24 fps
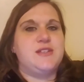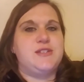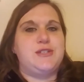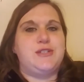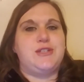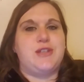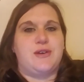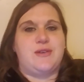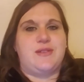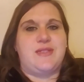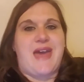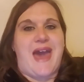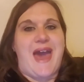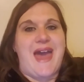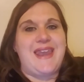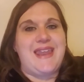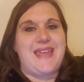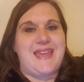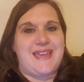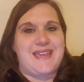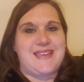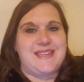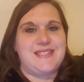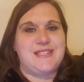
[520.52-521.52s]
So that
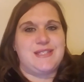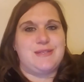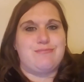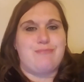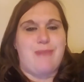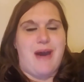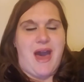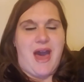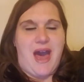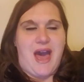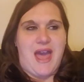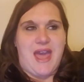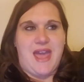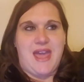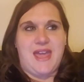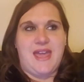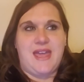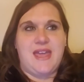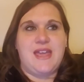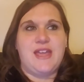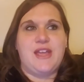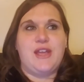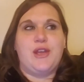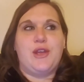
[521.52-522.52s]
is
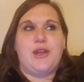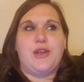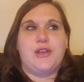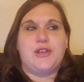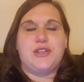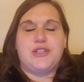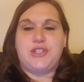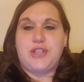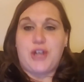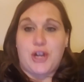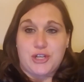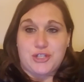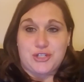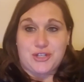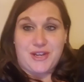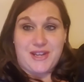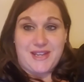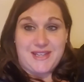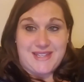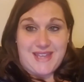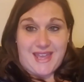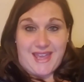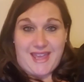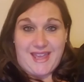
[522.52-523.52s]
my
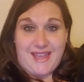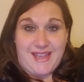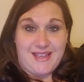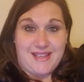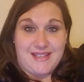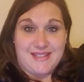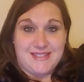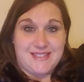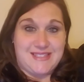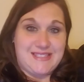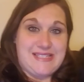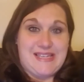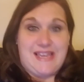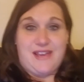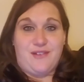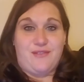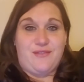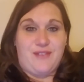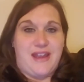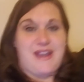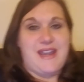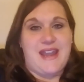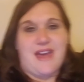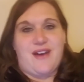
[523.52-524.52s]
surgery date.
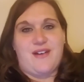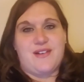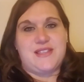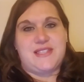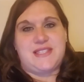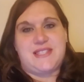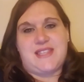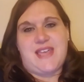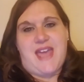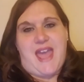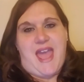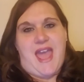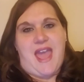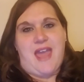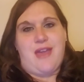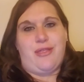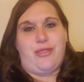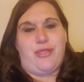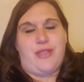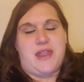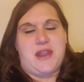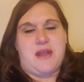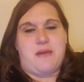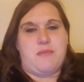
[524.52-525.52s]
Right now it's the
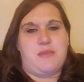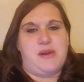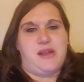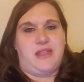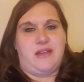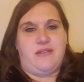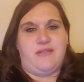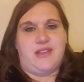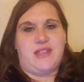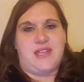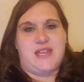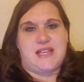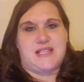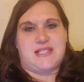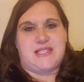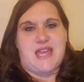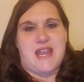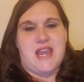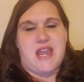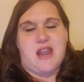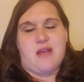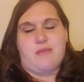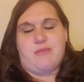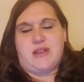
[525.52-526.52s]
8th, and I'm really, really
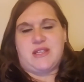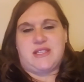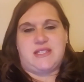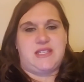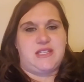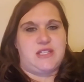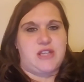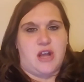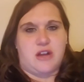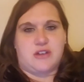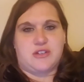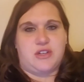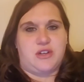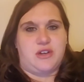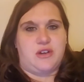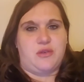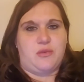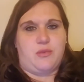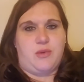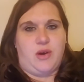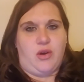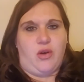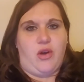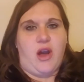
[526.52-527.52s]
excited. I'm going to see Dr.
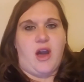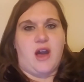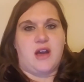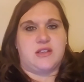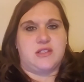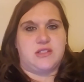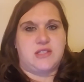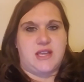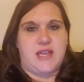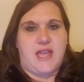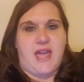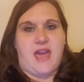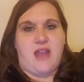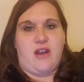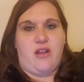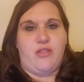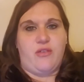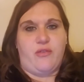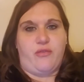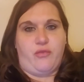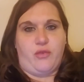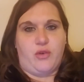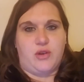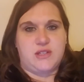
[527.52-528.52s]
Wilcox again on
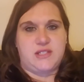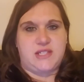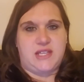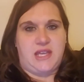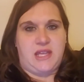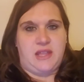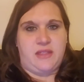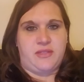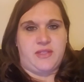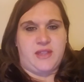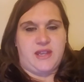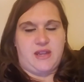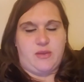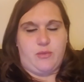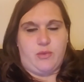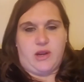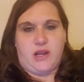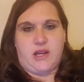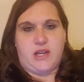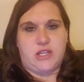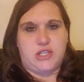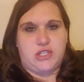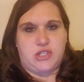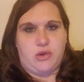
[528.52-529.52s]
the 14th, and we're
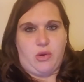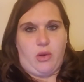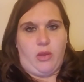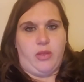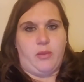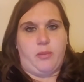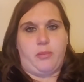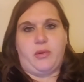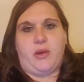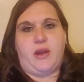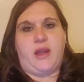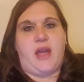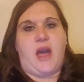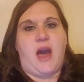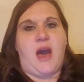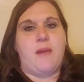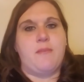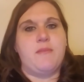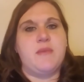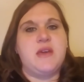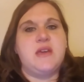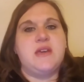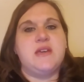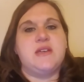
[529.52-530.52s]
going to do all the
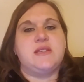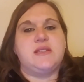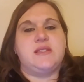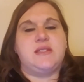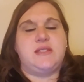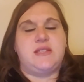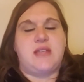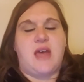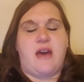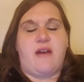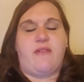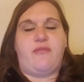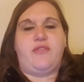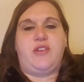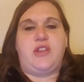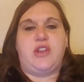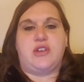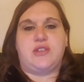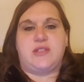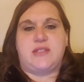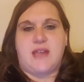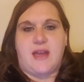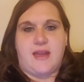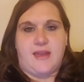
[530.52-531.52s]
pre-op stuff,
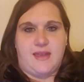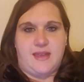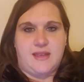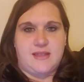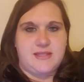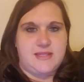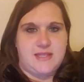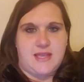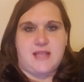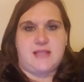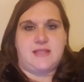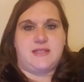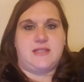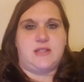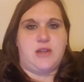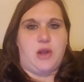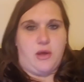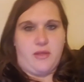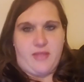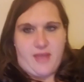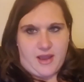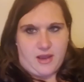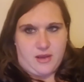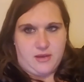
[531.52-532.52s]
sign consents and
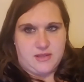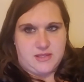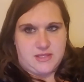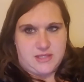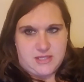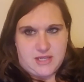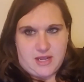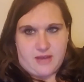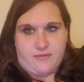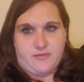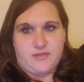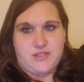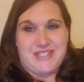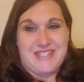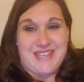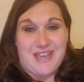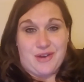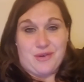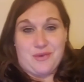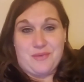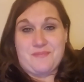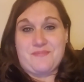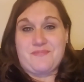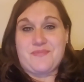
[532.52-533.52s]
all that good stuff.
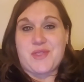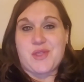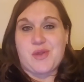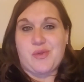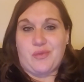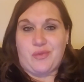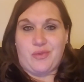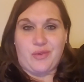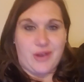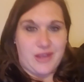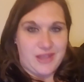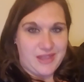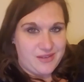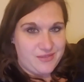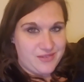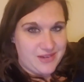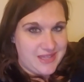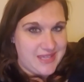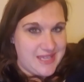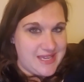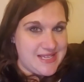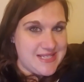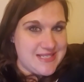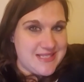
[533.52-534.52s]
So really,
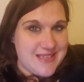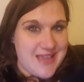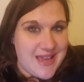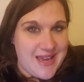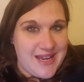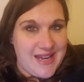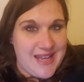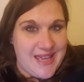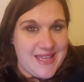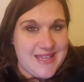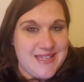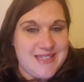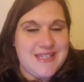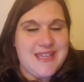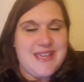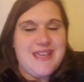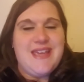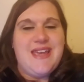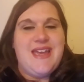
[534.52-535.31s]
really excited.